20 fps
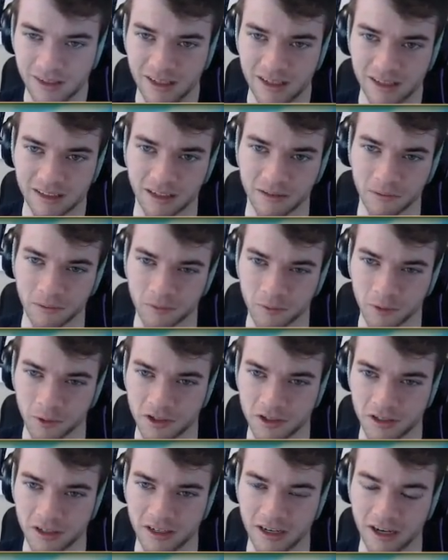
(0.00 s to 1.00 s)
Yeah, that's kind of
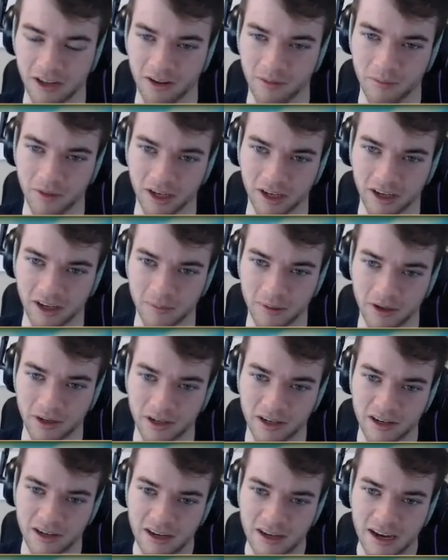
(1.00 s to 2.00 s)
unfortunate, now that I'm thinking about
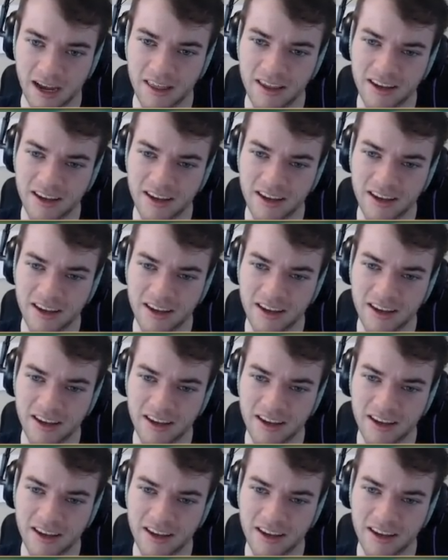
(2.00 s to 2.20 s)
it. I